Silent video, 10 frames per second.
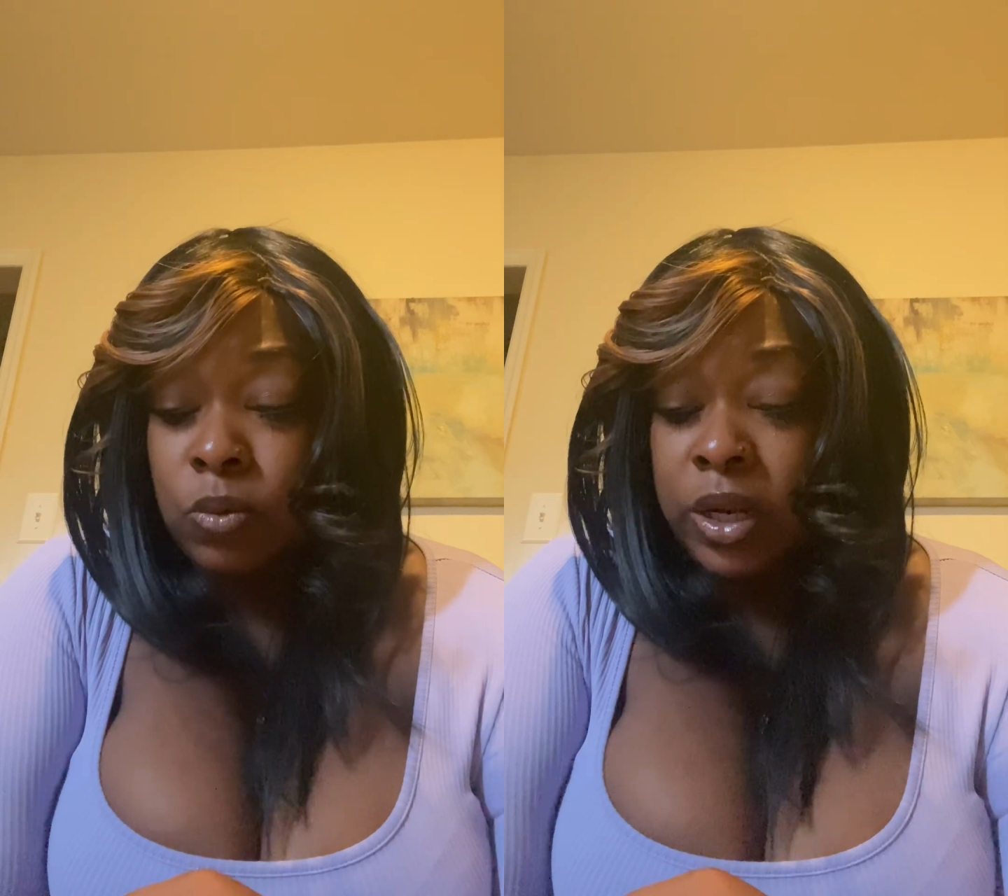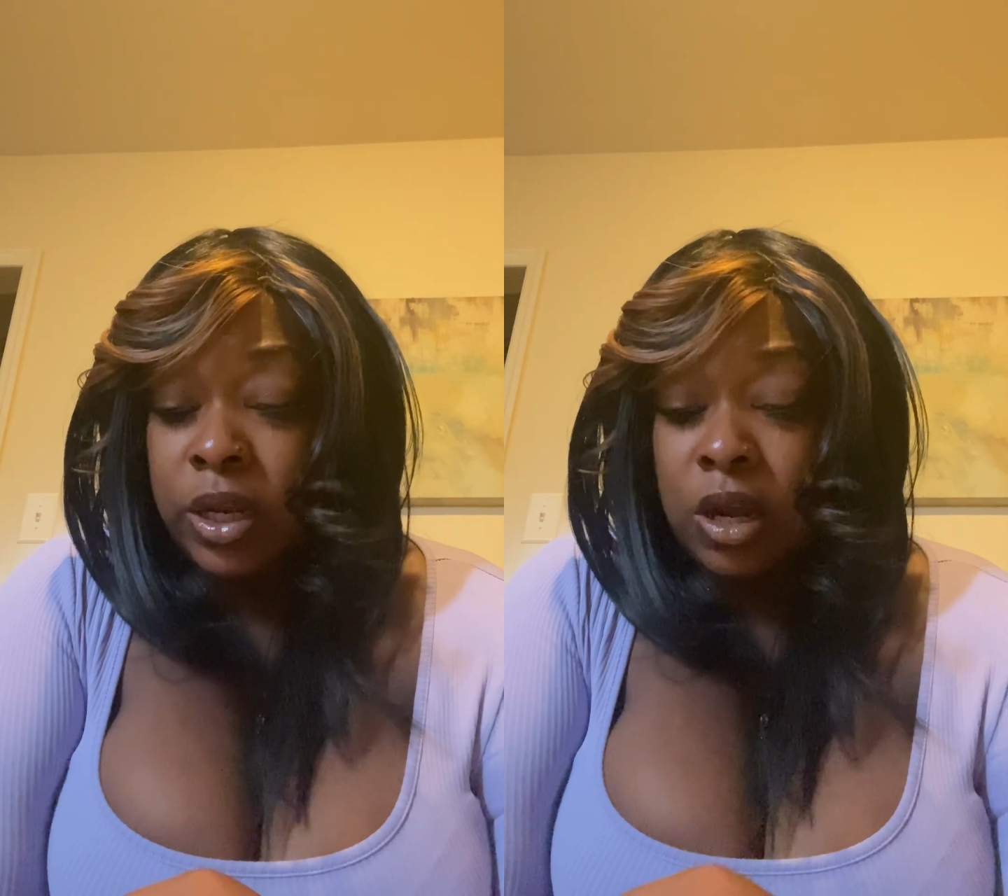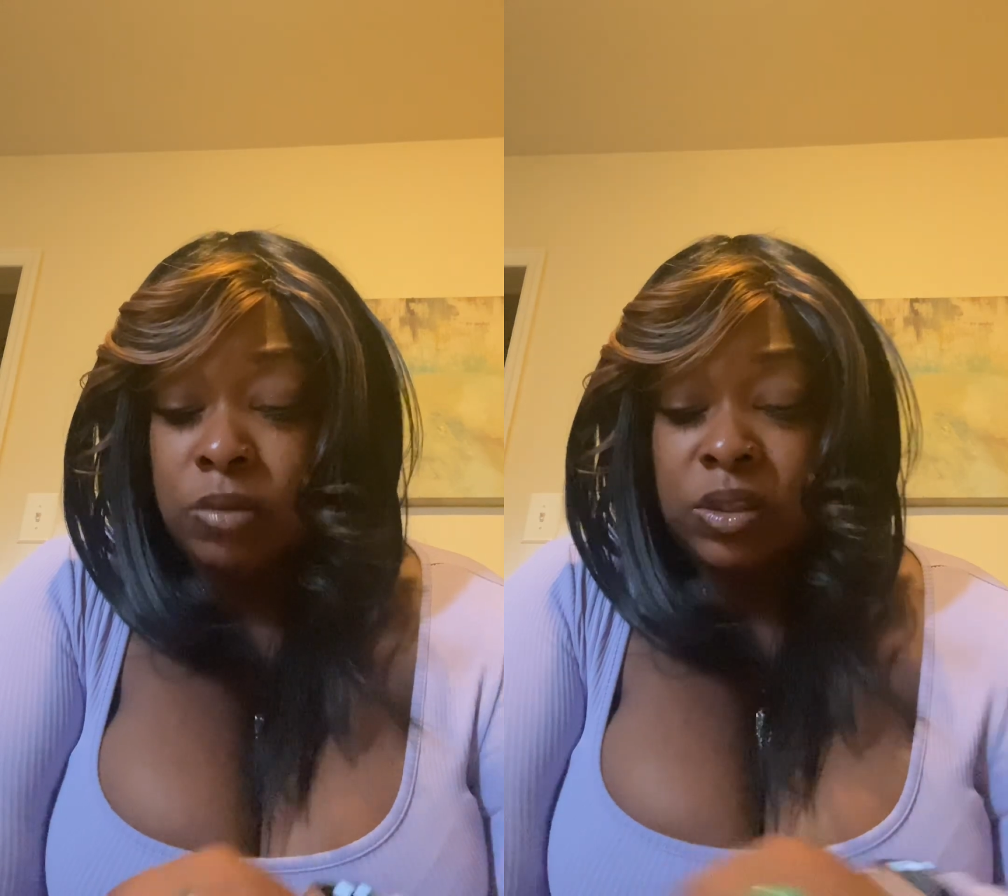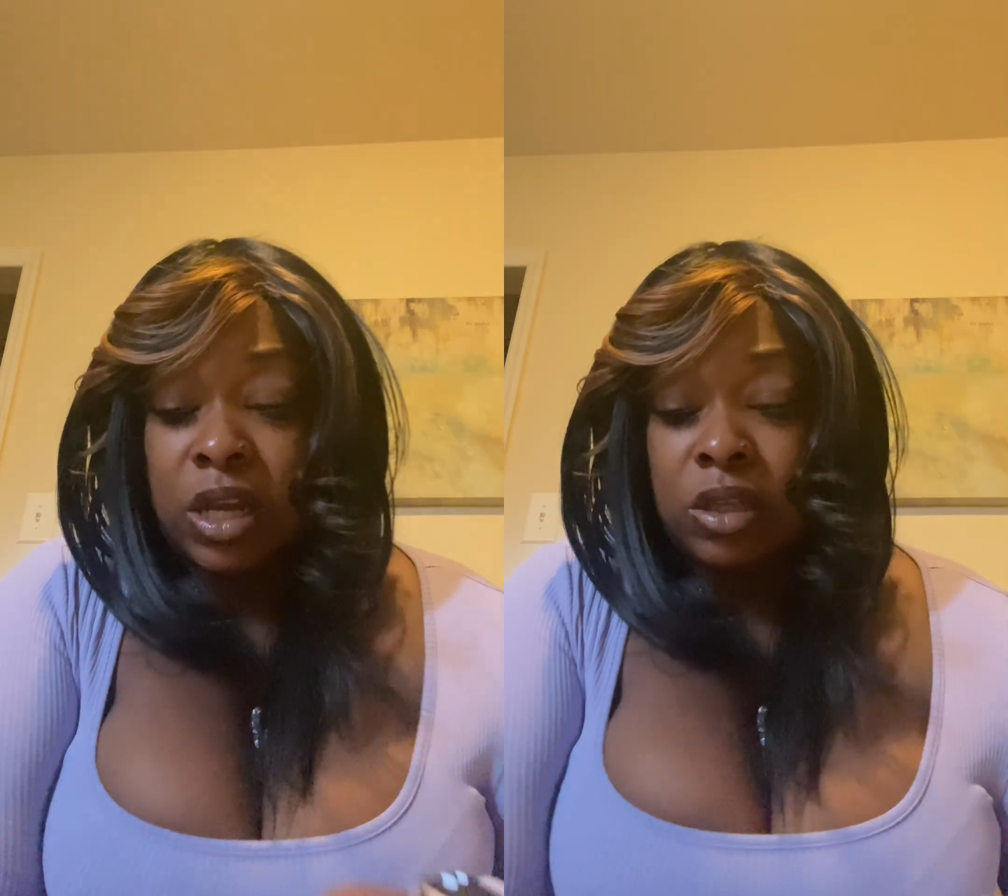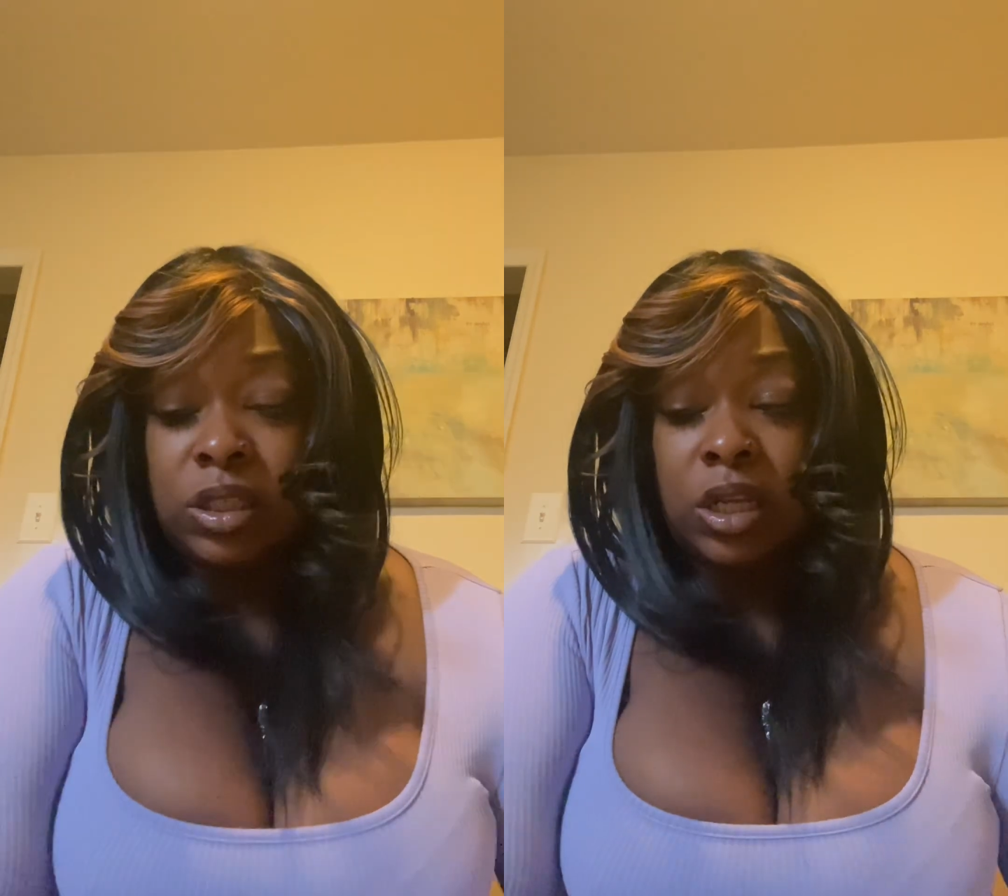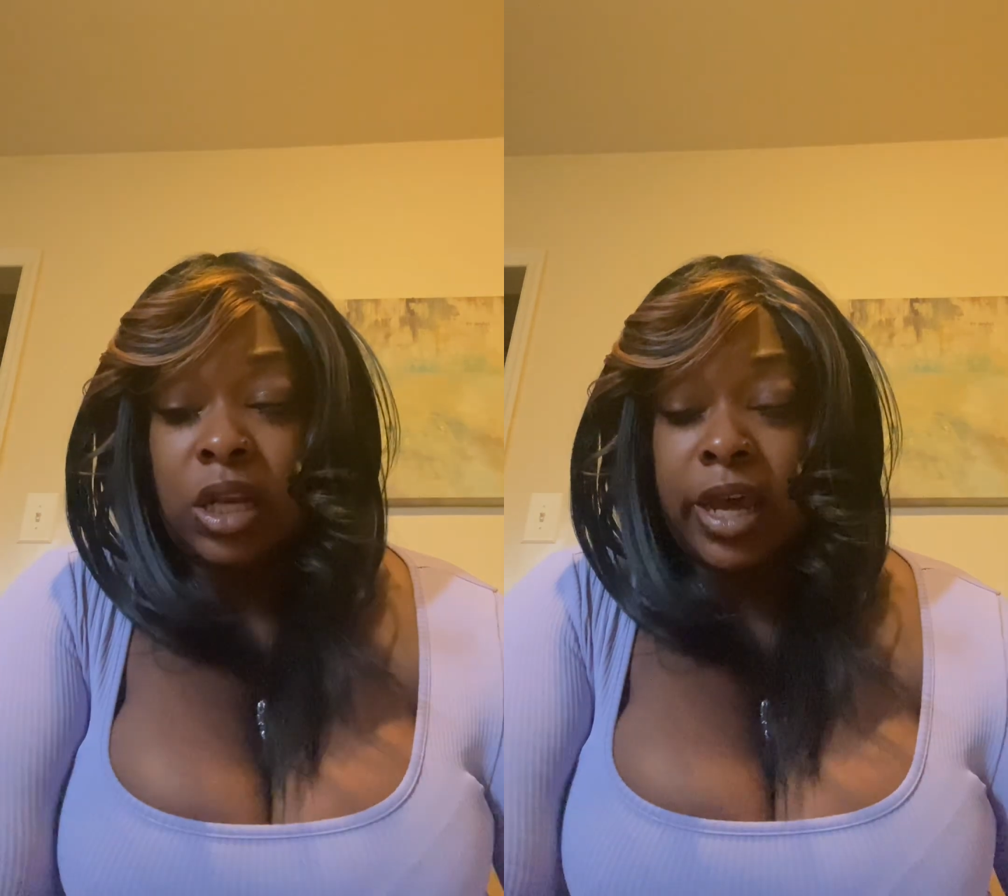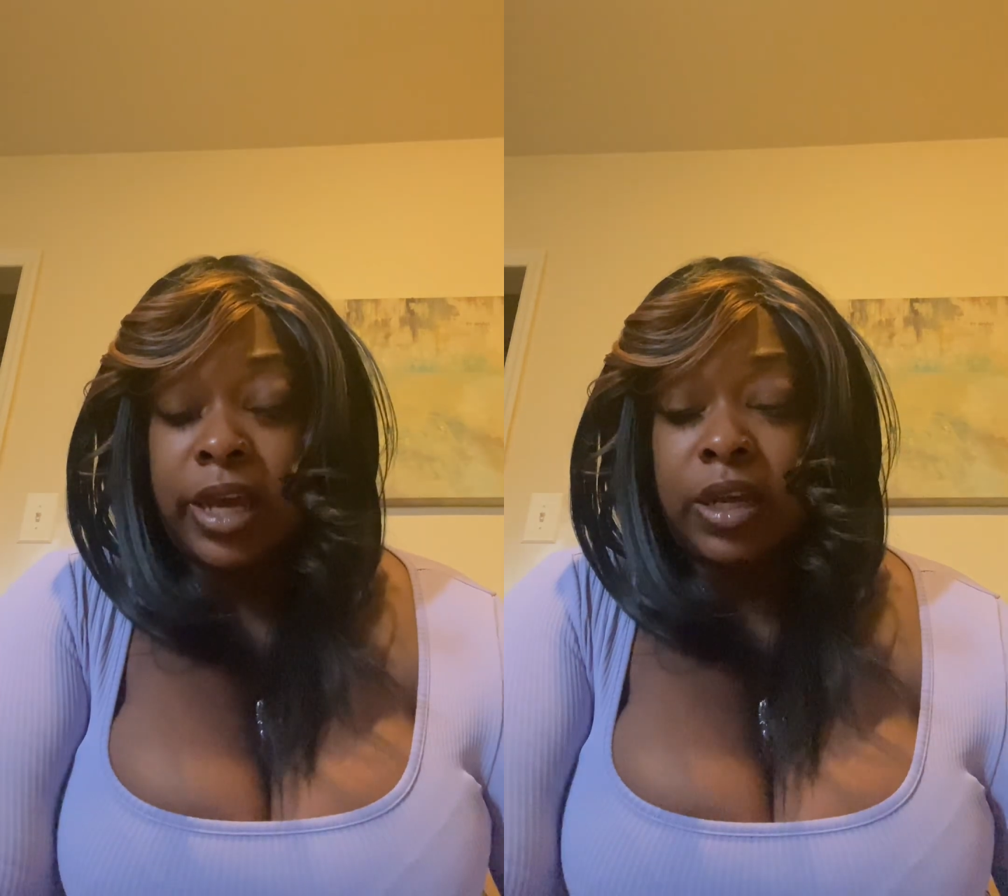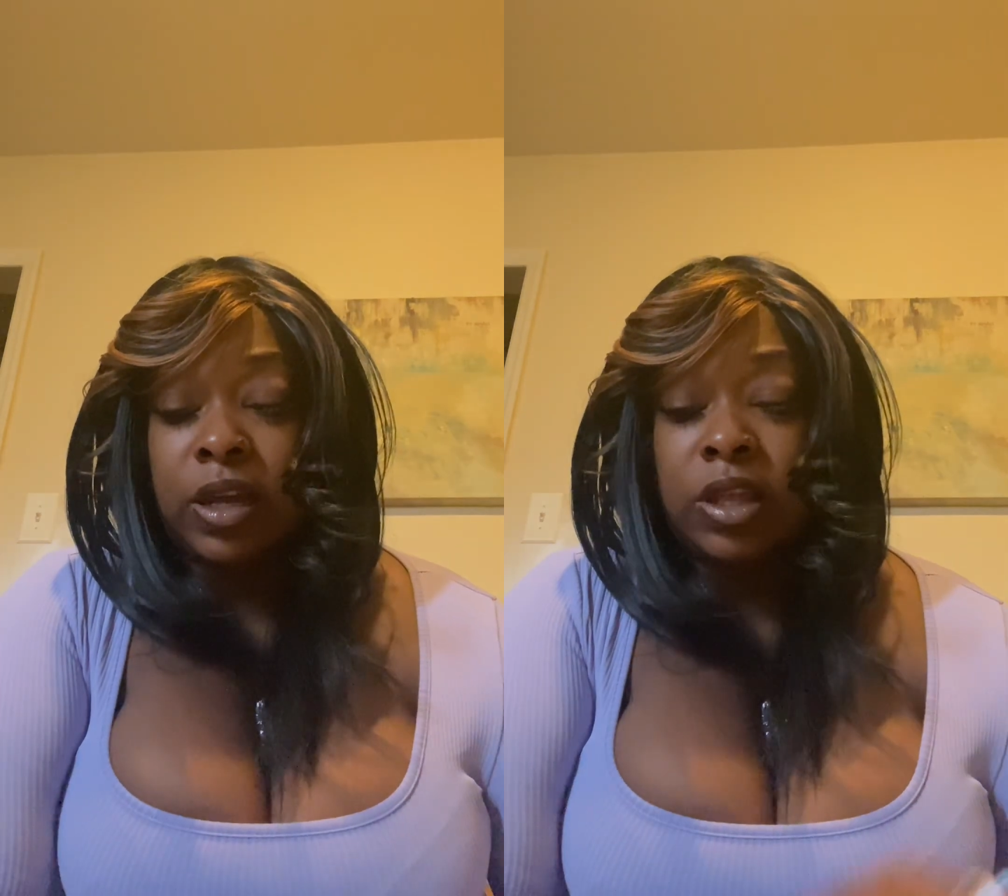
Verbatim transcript: when it comes down to like